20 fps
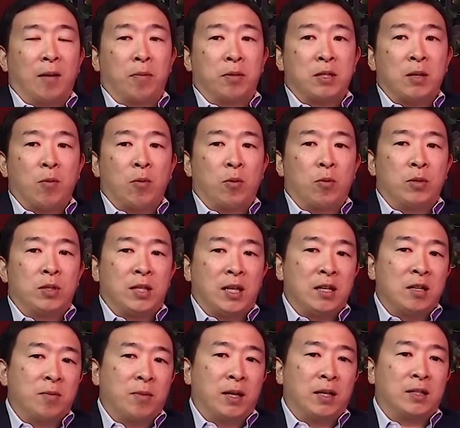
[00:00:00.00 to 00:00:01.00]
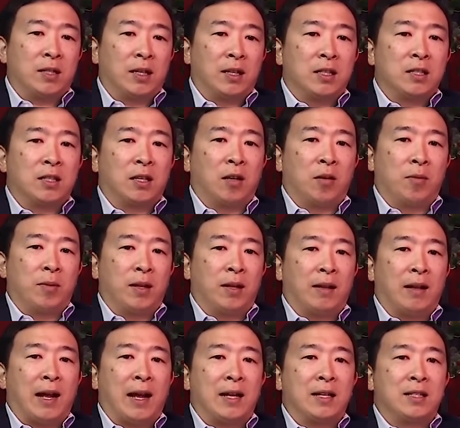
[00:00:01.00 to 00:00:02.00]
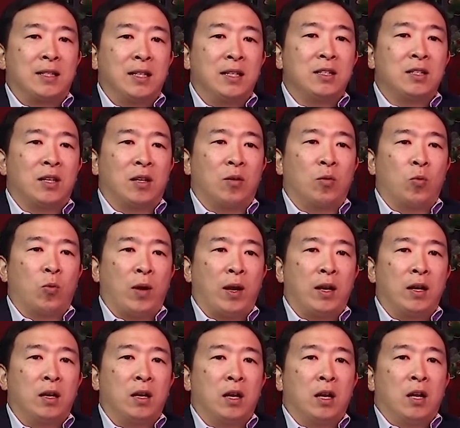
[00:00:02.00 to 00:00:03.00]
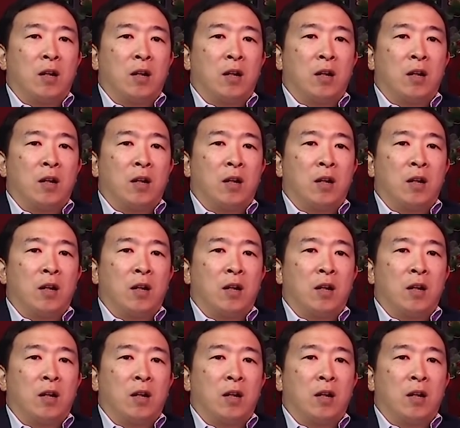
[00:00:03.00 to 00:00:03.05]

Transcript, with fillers: someone said to me, it's like this is going to be the last season when